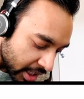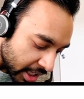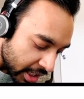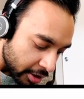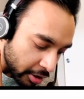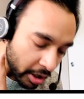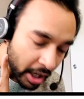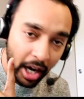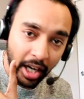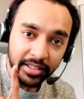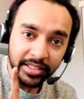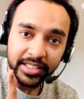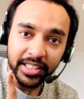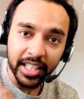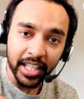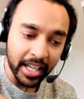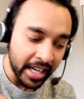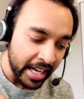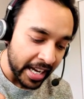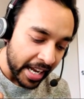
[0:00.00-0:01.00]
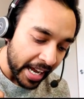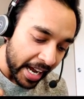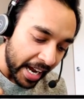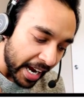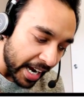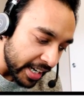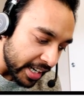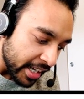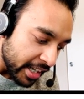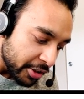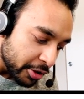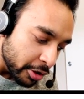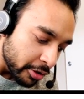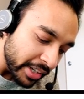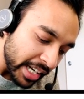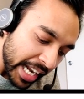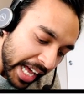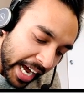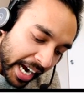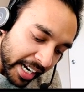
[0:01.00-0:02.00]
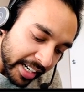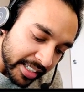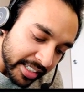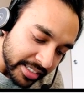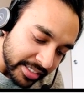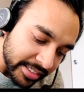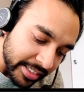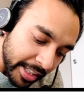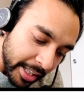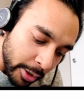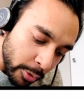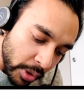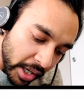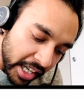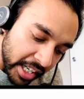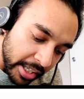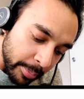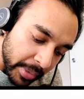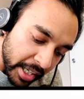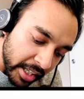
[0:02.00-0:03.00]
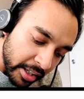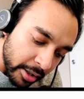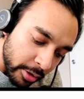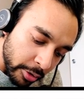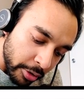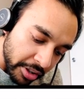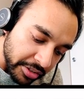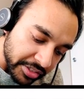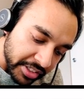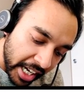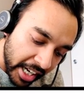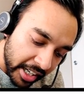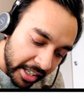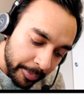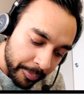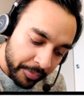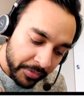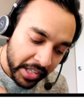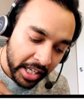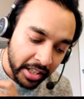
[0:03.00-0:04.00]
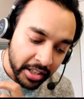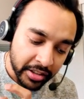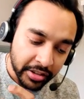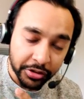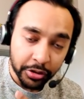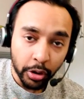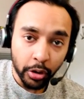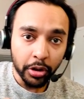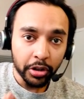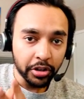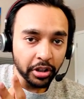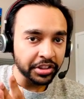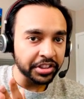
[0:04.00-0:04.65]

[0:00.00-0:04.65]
in your answer and you will add this new element to your stack. So your